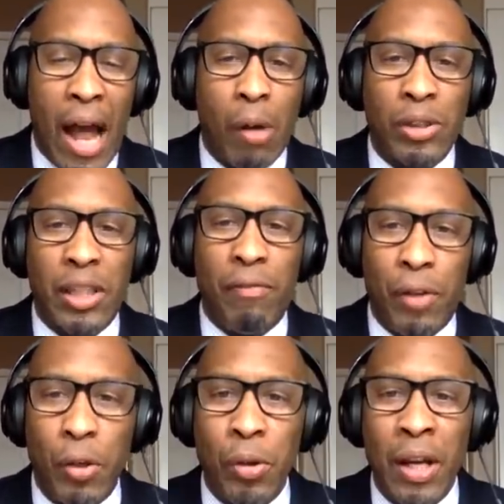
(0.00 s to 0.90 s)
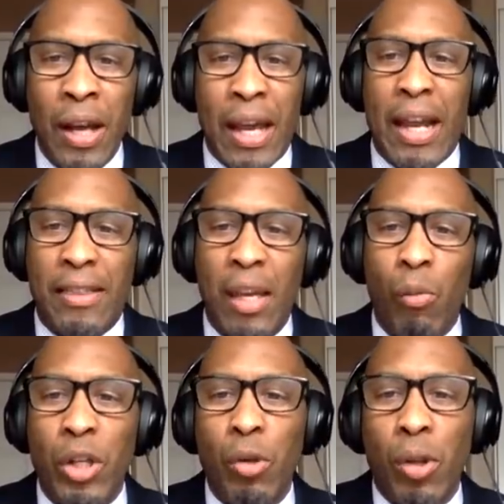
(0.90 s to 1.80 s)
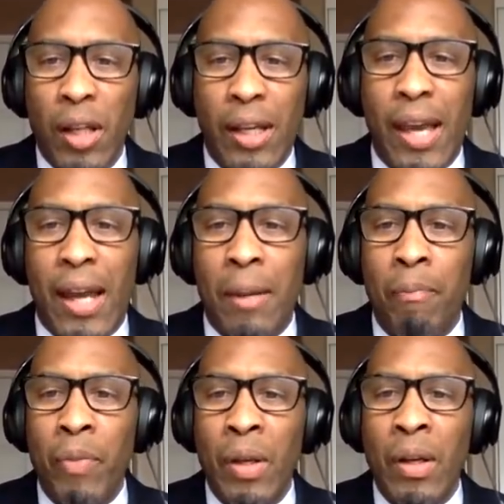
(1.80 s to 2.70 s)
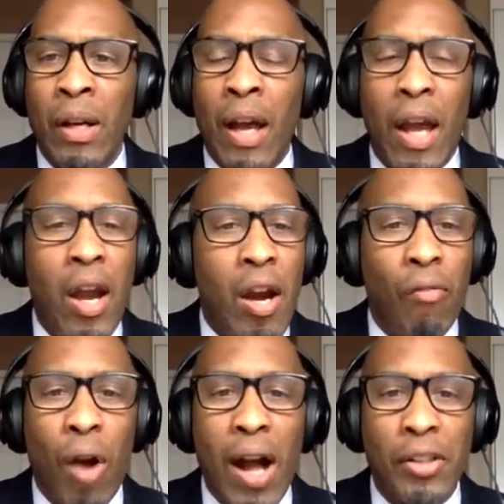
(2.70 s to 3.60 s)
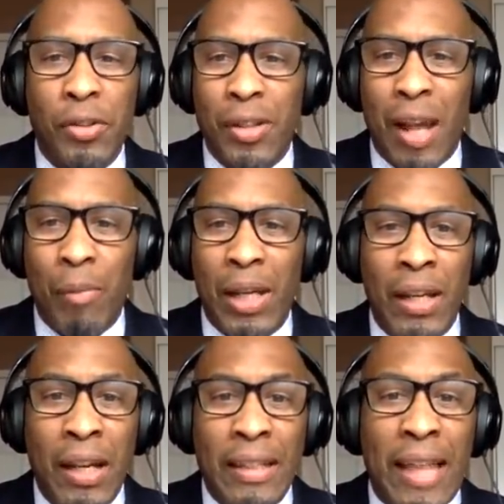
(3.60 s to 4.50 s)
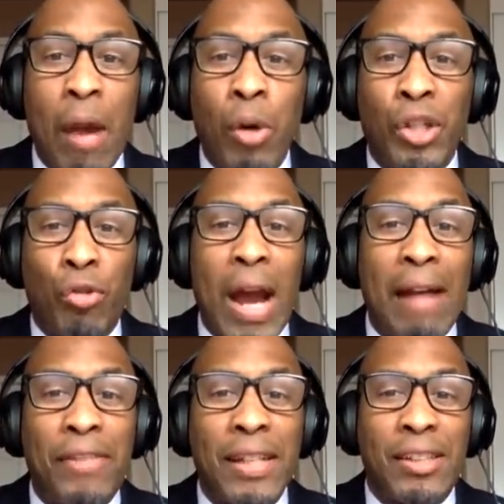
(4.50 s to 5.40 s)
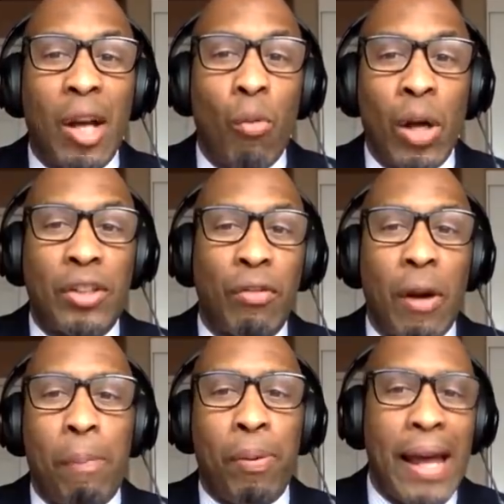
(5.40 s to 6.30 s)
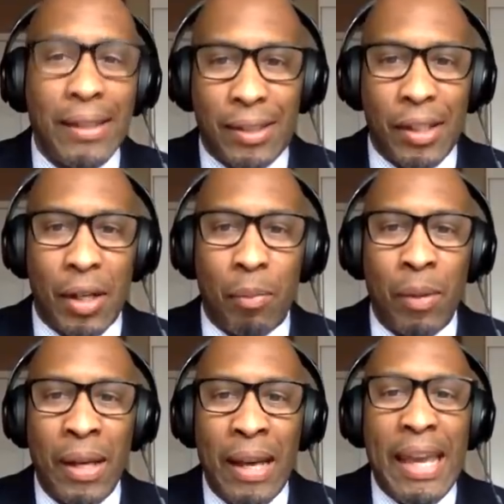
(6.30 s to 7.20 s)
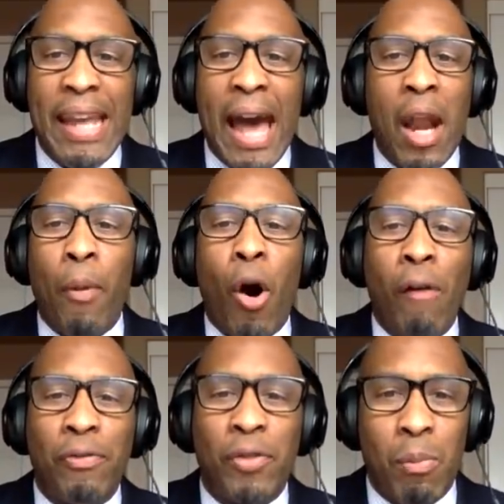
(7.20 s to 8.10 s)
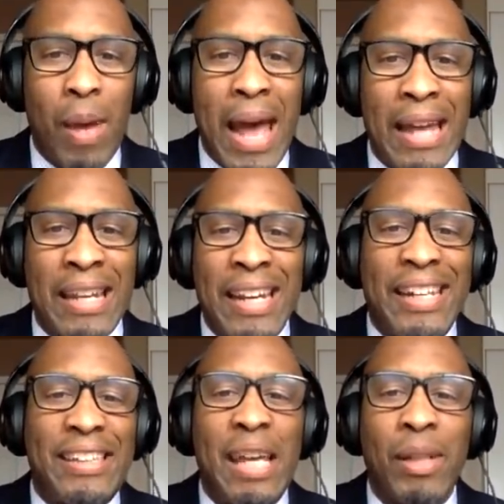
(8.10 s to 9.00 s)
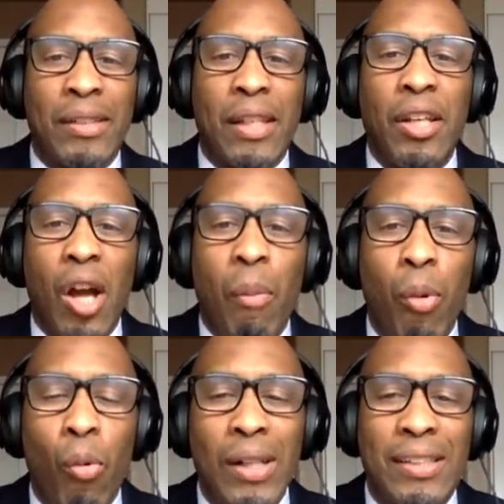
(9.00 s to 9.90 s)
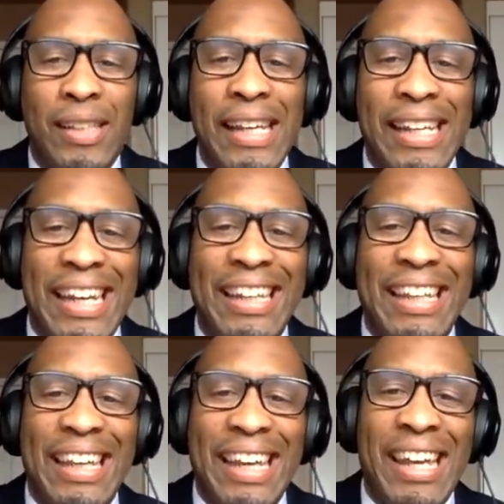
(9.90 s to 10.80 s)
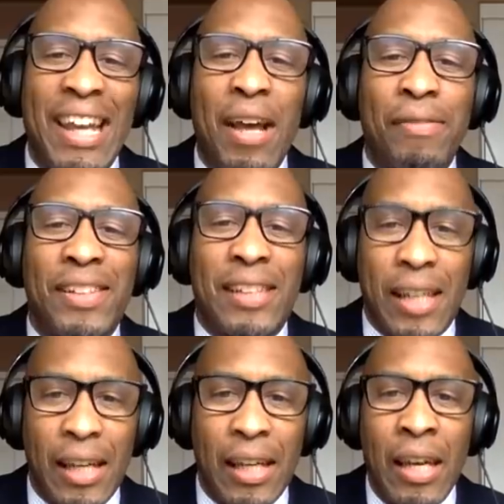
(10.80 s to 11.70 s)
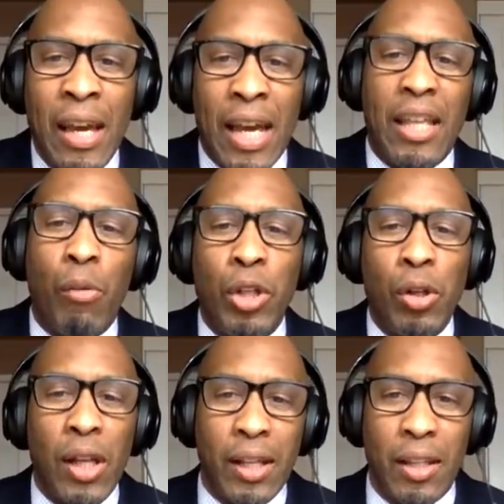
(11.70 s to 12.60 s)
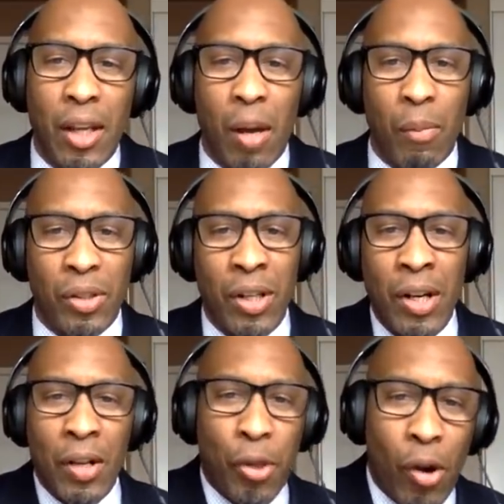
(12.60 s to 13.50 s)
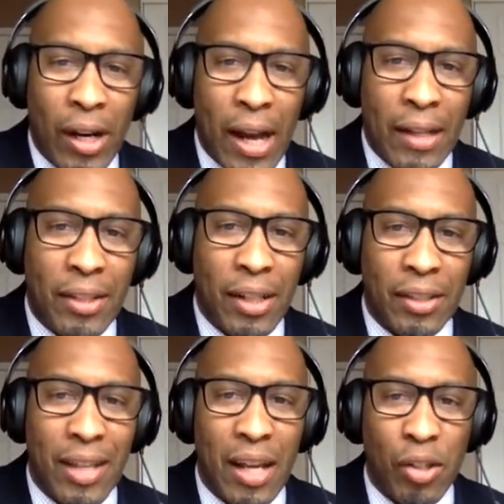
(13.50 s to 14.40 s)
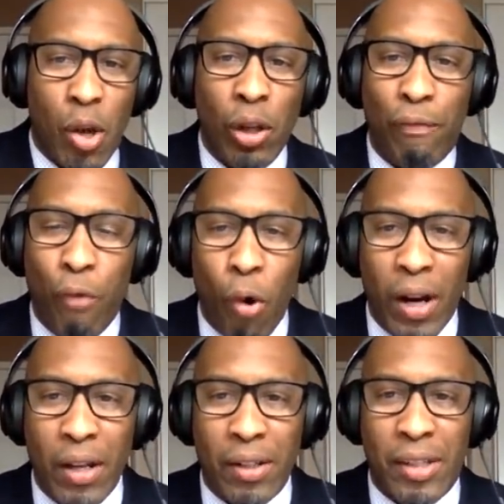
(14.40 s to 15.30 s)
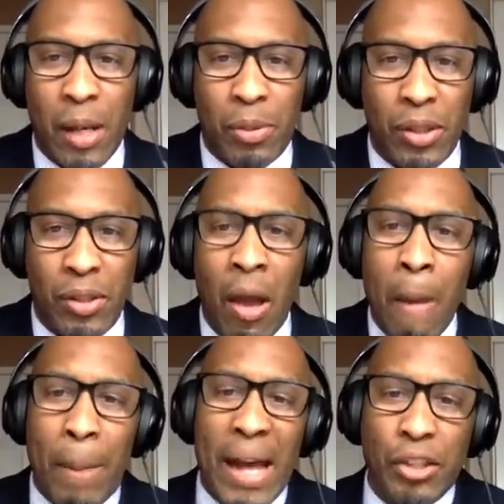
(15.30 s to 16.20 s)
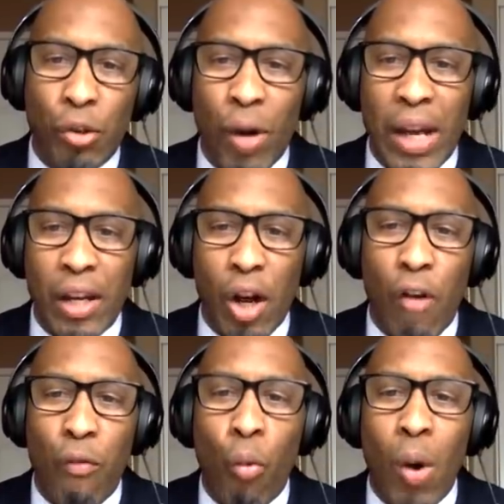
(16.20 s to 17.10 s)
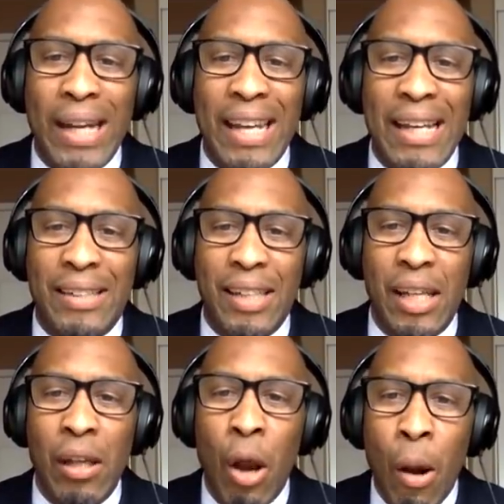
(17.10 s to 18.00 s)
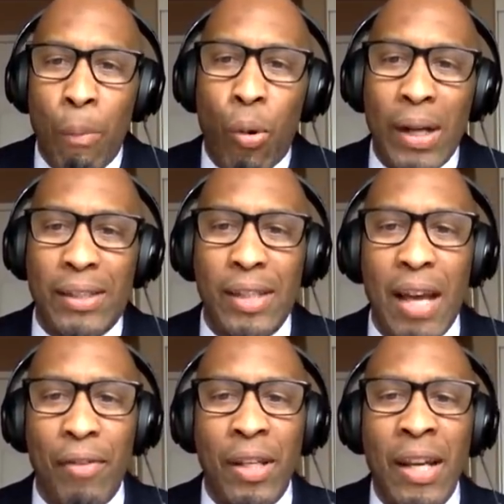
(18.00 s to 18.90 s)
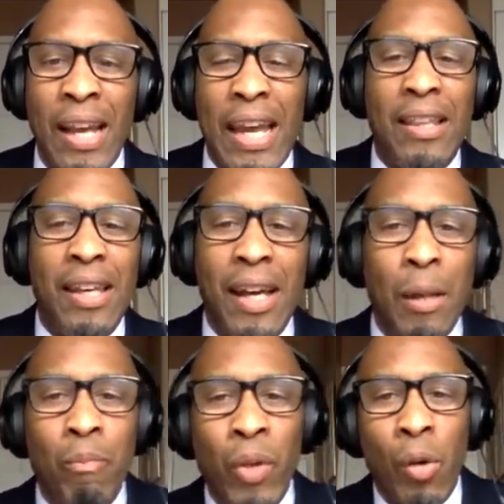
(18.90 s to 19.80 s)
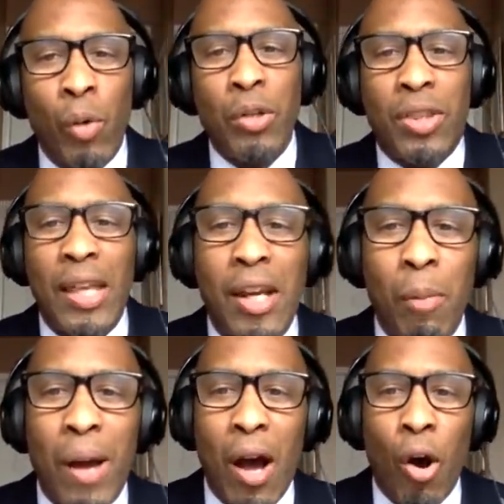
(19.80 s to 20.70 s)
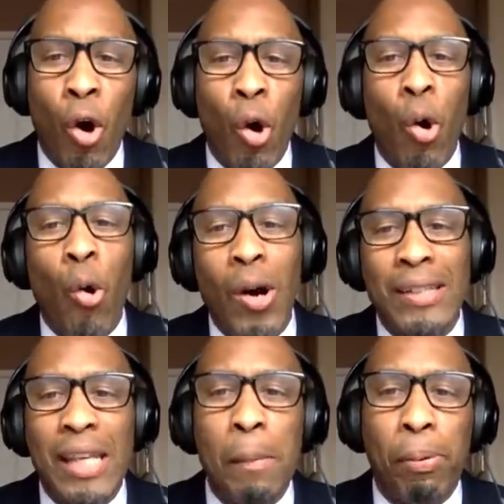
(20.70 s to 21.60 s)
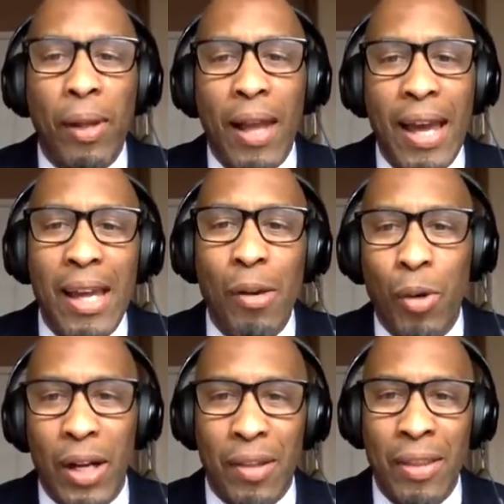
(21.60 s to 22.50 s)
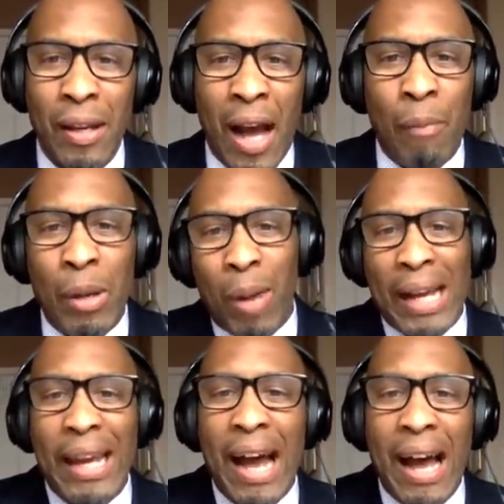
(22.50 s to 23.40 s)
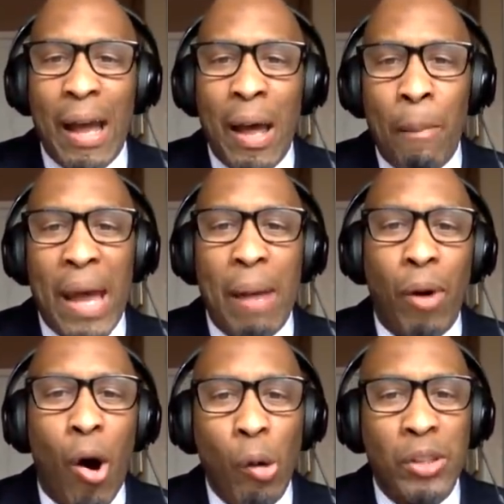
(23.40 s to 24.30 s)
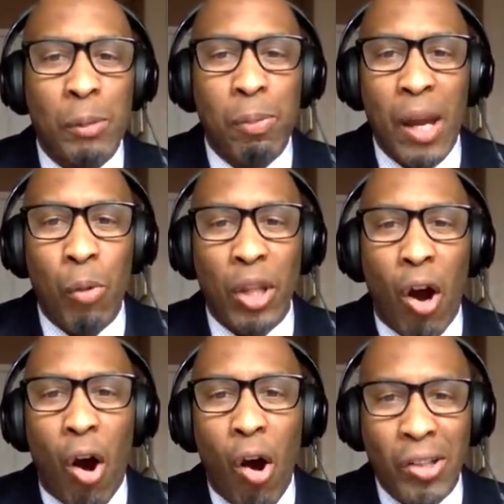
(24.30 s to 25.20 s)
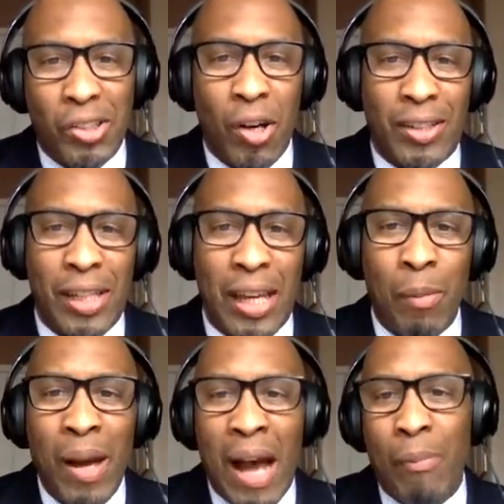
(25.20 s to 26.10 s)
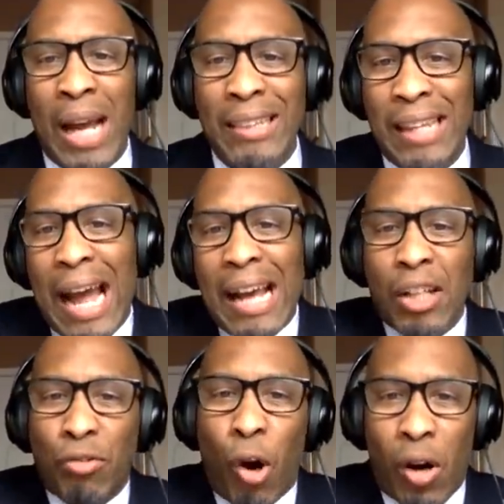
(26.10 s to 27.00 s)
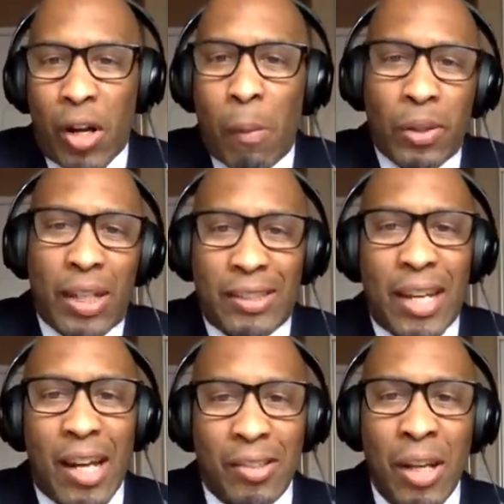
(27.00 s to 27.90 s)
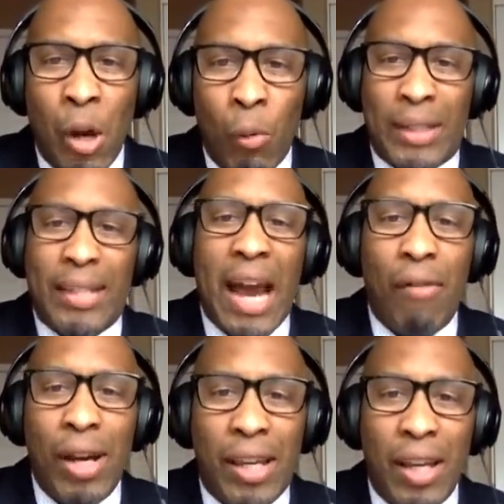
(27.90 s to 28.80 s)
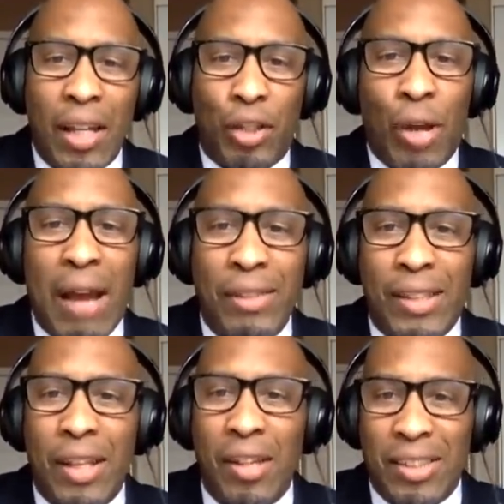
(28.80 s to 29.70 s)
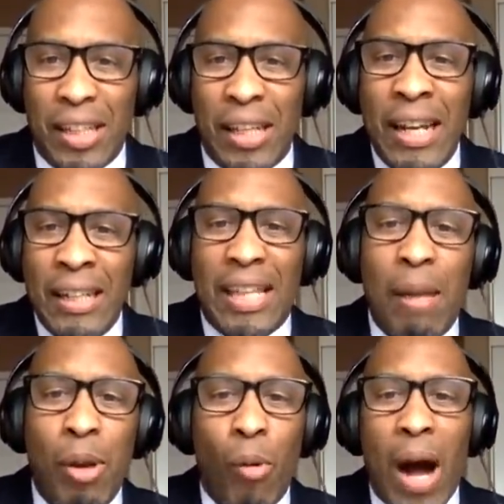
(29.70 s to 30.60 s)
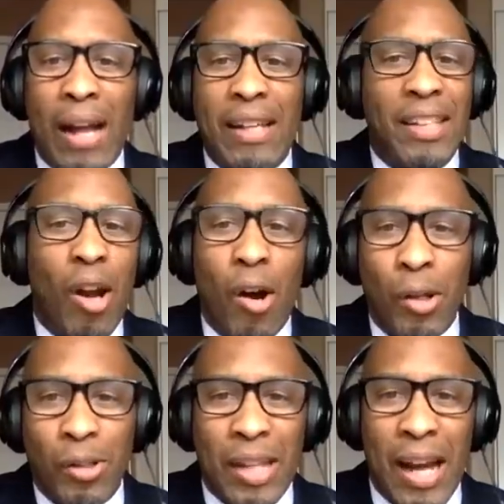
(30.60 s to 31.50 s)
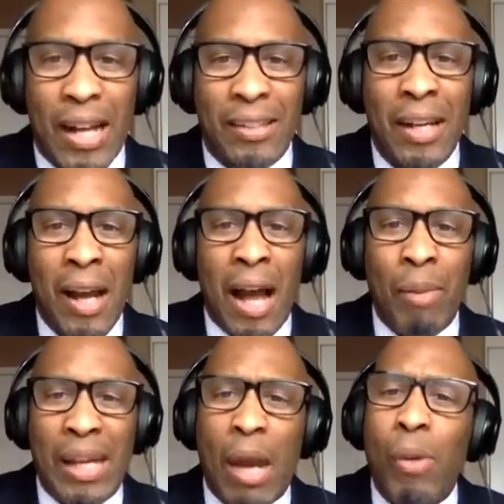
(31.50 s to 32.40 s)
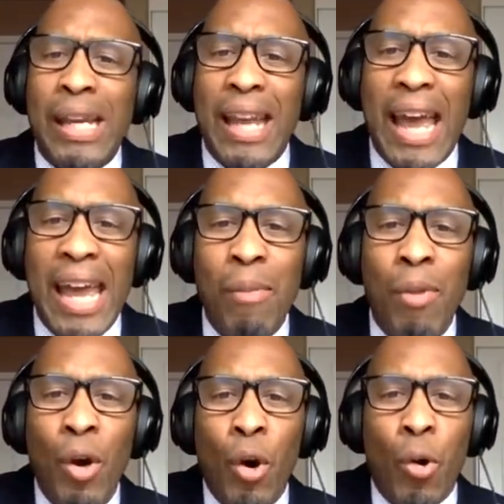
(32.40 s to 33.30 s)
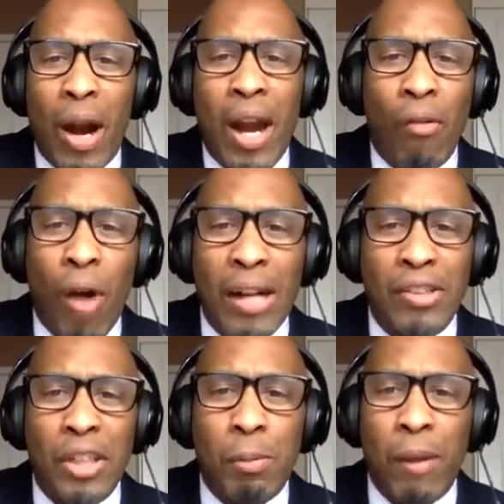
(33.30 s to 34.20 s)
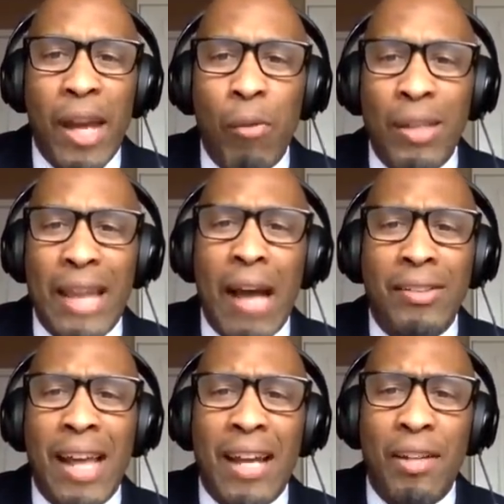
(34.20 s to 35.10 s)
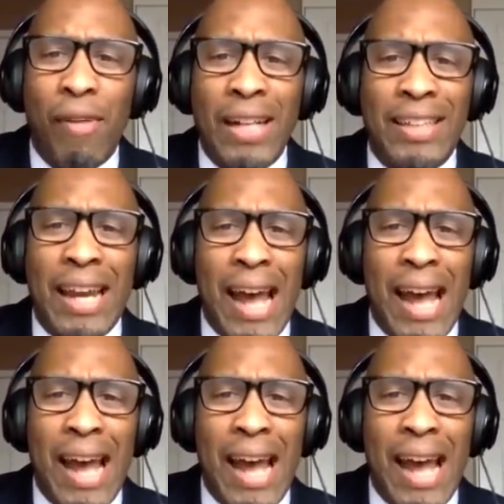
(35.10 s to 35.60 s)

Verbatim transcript: How was he viewed? And I think when you look at it, Aaron Rodgers. I mean, they were drafting someone to replace him. He got up off the mat. His team is the number one seed in the NFC. And then when you look at the numbers, 39 touchdowns, only four interceptions, passer rating of 119.7. And then when you think about who is he playing with? Oh. I mean, my guy, Pat Mahomes is playing with an all-star team. Mm-hmm. I mean, I mm-hmm. think I could throw a couple touchdowns with Tyreek Hill and Travis Kelce, mm-hmm. Sammy Watkins, and all those guys. I mean, can we name who Aaron Rodgers is playing with outside of Davante